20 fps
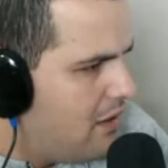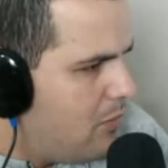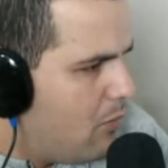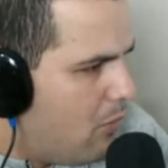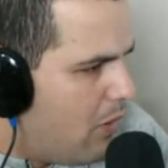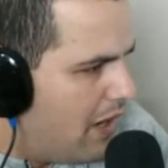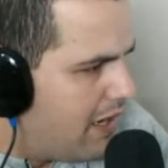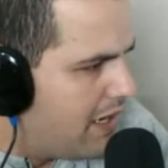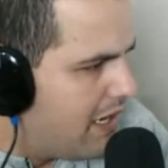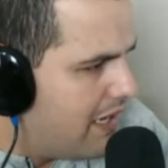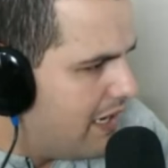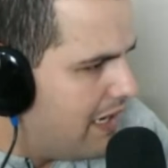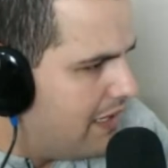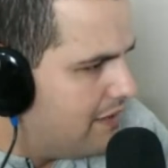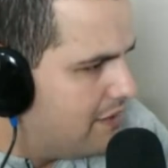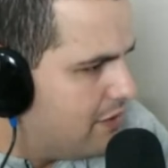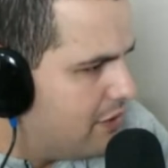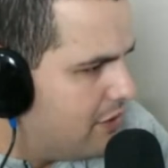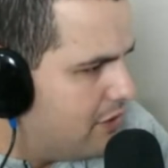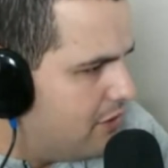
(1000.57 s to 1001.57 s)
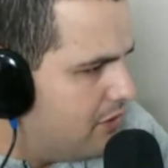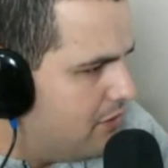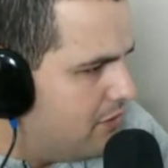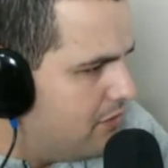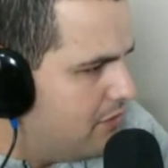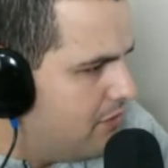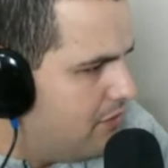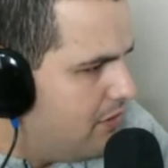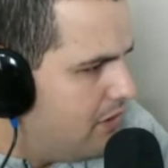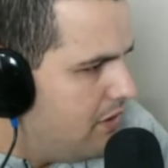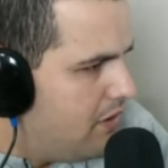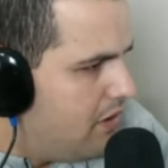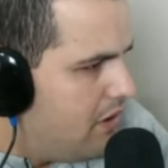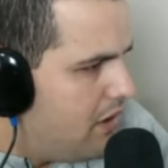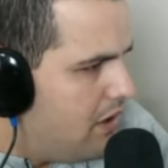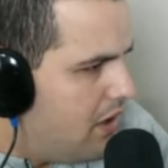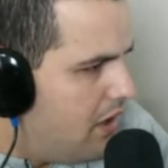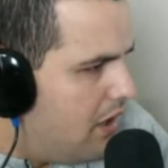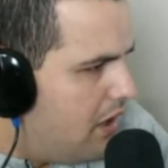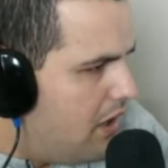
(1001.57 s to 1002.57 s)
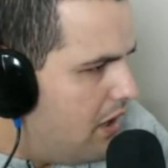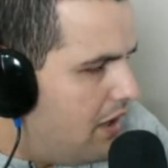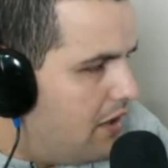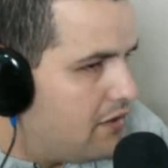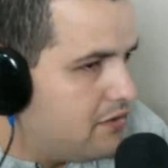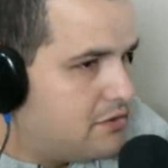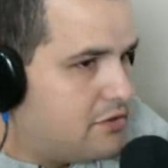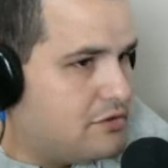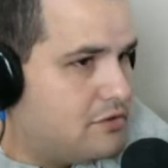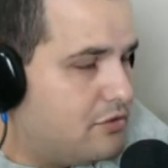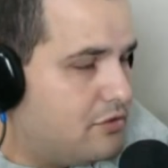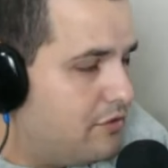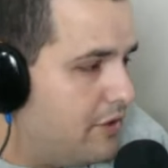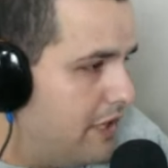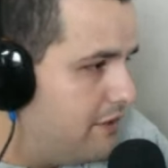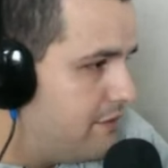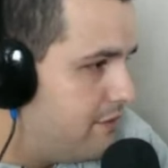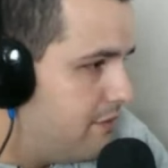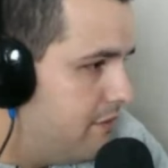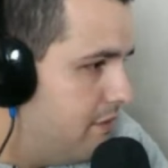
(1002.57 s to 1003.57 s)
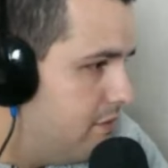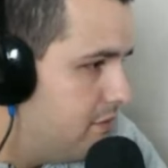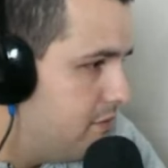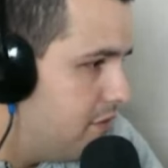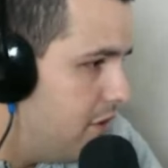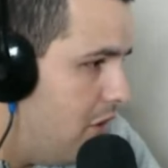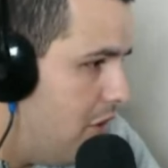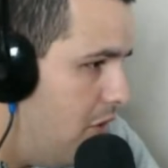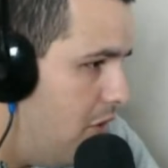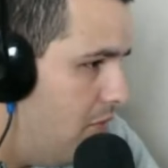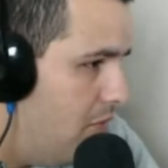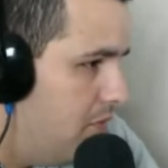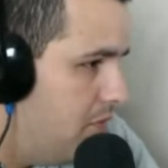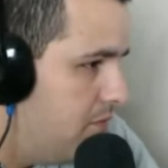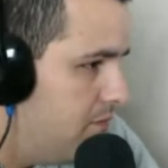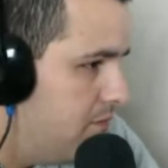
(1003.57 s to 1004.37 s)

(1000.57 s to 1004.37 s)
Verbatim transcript: what can I do uh, to do this? So